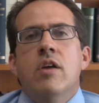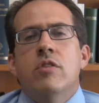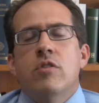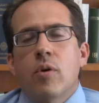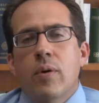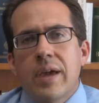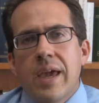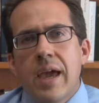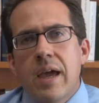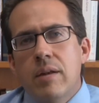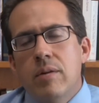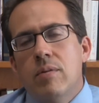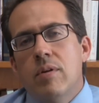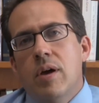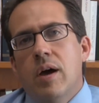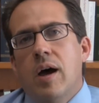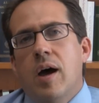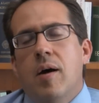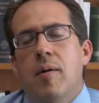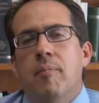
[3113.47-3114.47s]
So again,
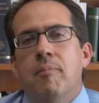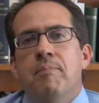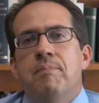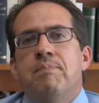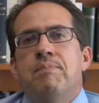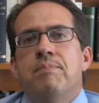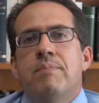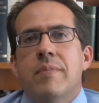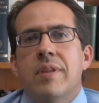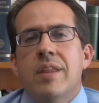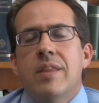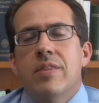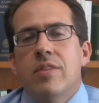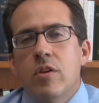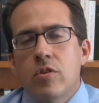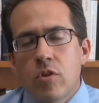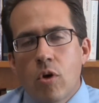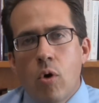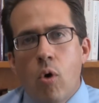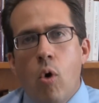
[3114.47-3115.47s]
um,
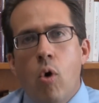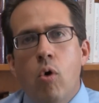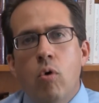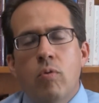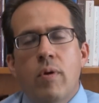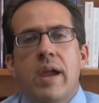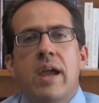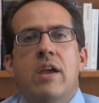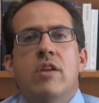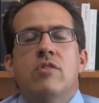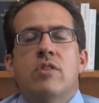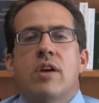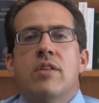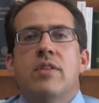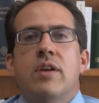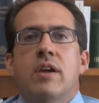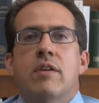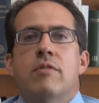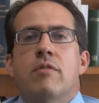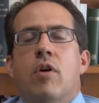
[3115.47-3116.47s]
there's a whole range, I
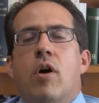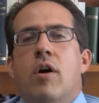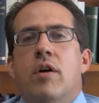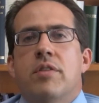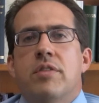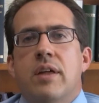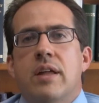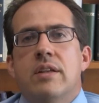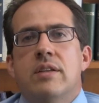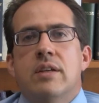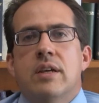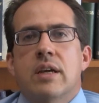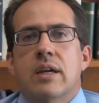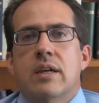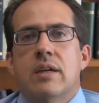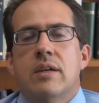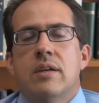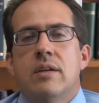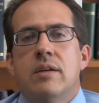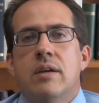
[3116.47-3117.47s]
think, for authentic